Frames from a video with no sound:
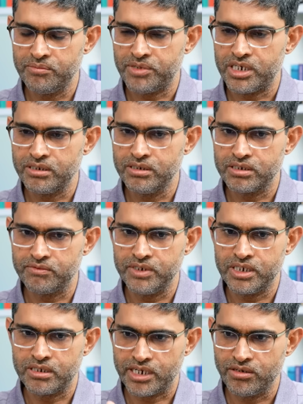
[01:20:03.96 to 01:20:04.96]
with partners
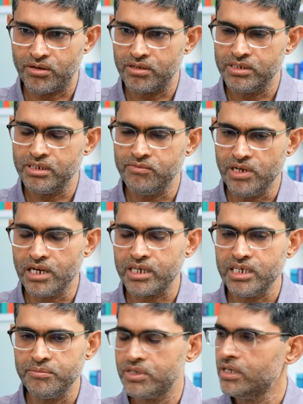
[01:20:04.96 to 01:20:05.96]
where technology will
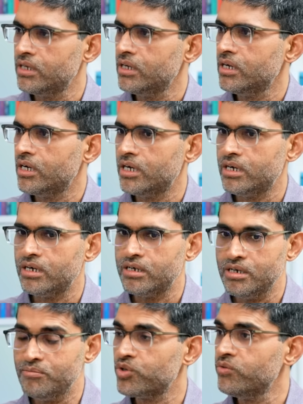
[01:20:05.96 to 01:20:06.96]
keep uh,
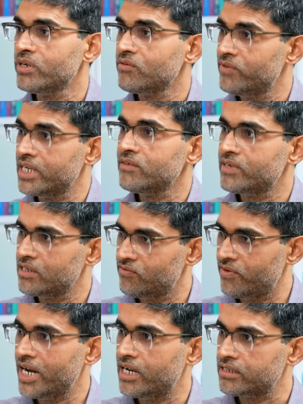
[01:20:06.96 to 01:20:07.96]
improving very very
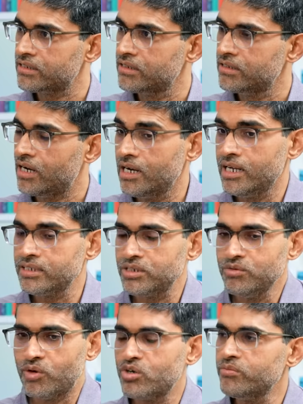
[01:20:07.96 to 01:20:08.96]
fast unless
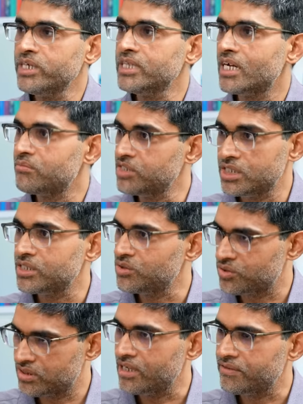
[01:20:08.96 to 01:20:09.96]
you want to be in that business
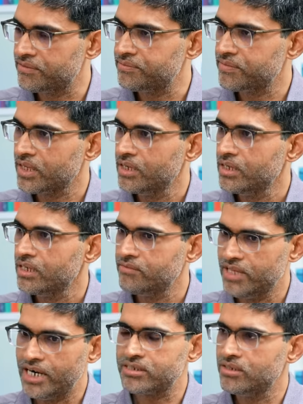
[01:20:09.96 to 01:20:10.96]
yourself right. yeah if
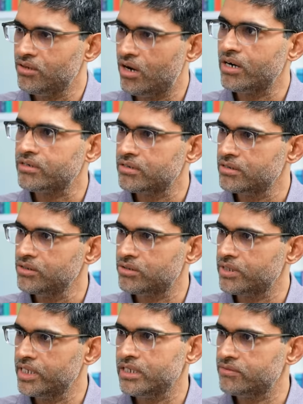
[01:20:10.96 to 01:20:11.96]
that's not
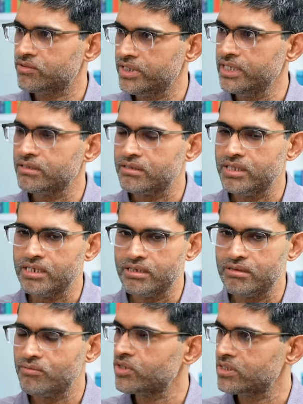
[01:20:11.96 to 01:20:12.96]
your area of strength
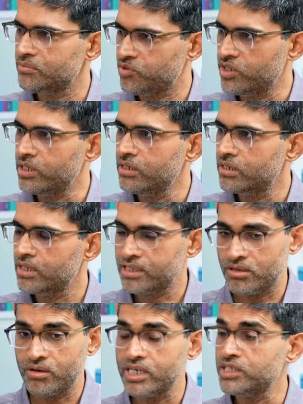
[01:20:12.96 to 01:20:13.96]
then what's the point as
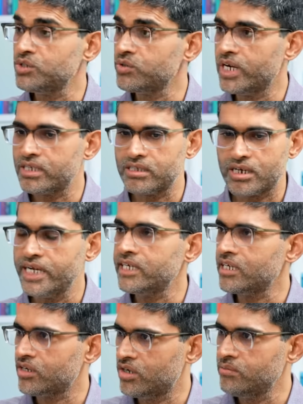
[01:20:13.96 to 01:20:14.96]
long as you get the right
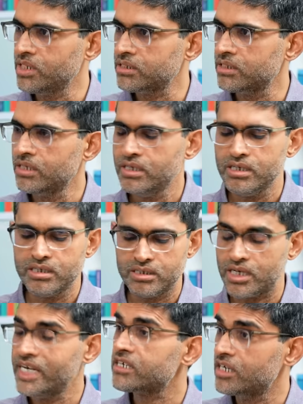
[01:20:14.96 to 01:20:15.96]
economics yeah. the
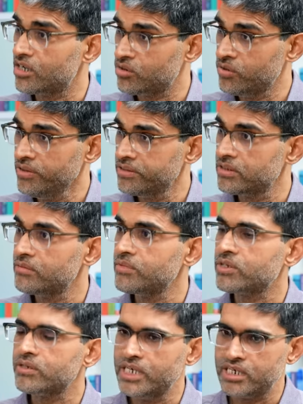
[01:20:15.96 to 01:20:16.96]
right controls mm -hmm.
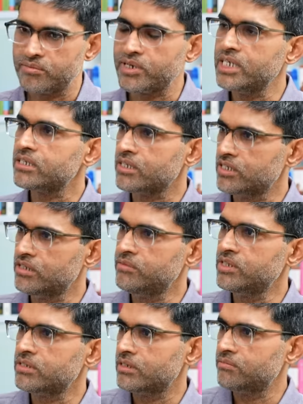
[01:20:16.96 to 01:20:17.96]
because enterprise
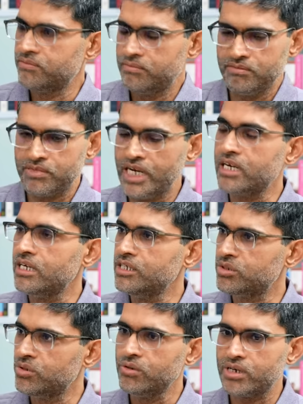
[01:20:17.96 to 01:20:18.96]
customers rightly
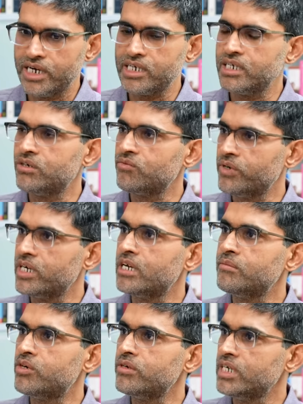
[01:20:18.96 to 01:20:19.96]
so, right now worried
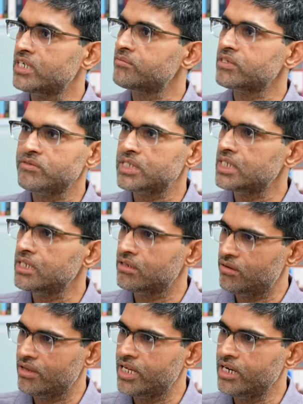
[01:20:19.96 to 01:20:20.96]
about data privacy and
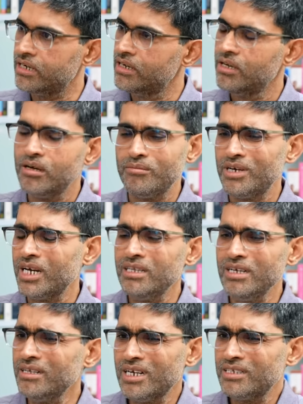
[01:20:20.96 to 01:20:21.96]
all that. Right. But I
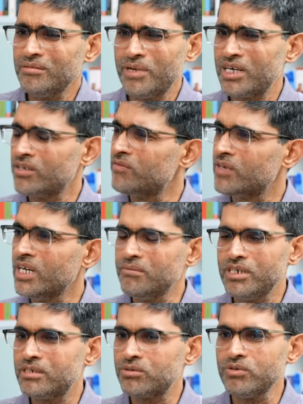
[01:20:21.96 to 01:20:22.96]
think that's a matter of time.
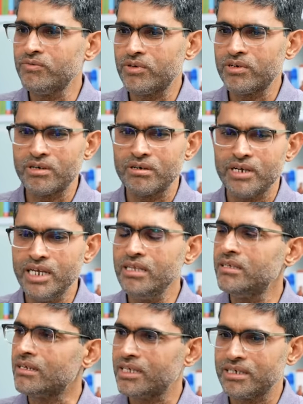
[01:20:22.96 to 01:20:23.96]
It's true for
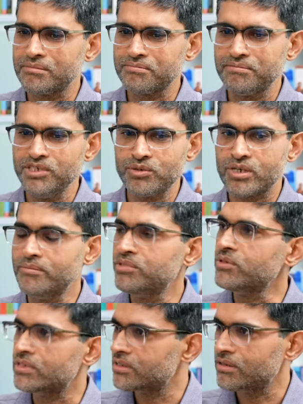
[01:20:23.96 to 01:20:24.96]
anything. Like you know
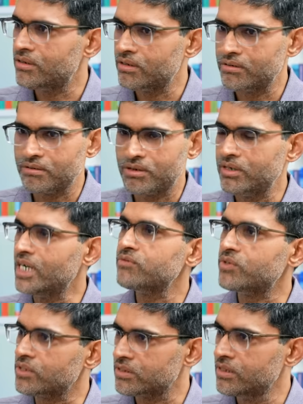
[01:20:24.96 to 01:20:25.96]
computers or, mm-hmm. or
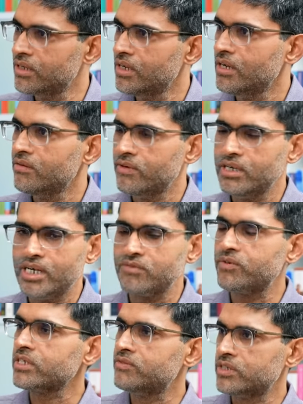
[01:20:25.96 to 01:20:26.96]
networks yeah when
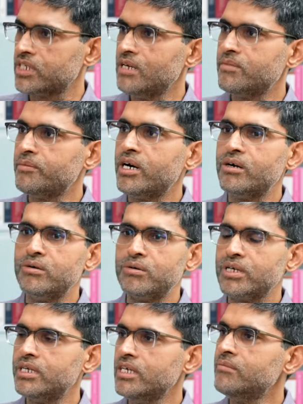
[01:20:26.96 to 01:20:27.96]
networks first came
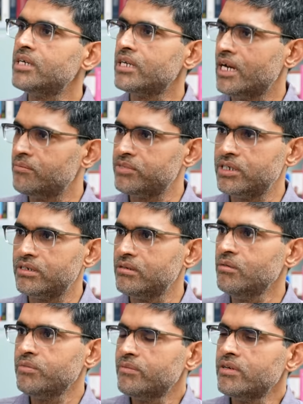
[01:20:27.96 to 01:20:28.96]
about and email happened
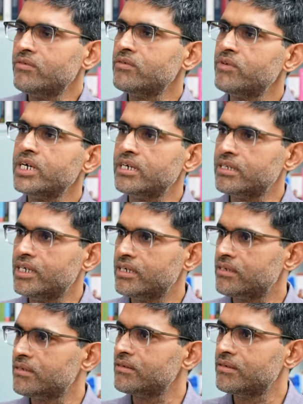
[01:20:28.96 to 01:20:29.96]
you know, people were worried that
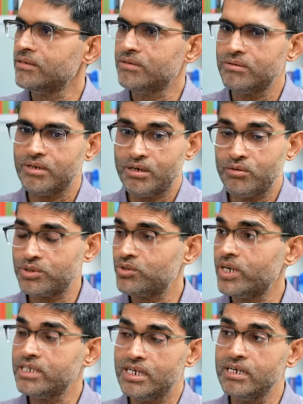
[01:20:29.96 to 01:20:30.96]
you know oh, yeah.
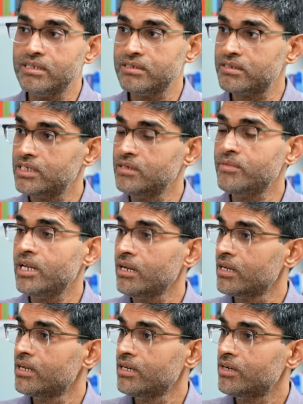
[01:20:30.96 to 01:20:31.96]
should i send this email
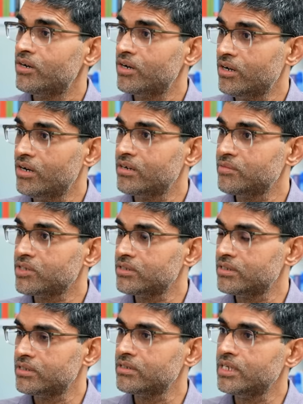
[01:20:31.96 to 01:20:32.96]
or not because
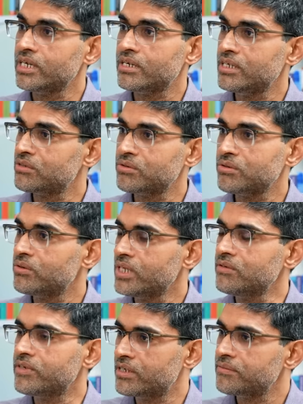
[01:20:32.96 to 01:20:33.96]
this is data it could go
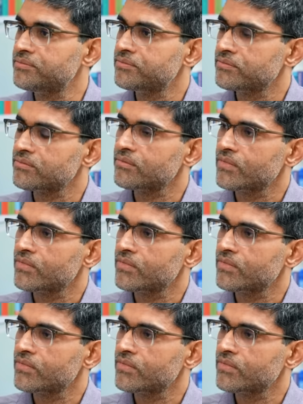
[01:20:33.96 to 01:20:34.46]
anywhere right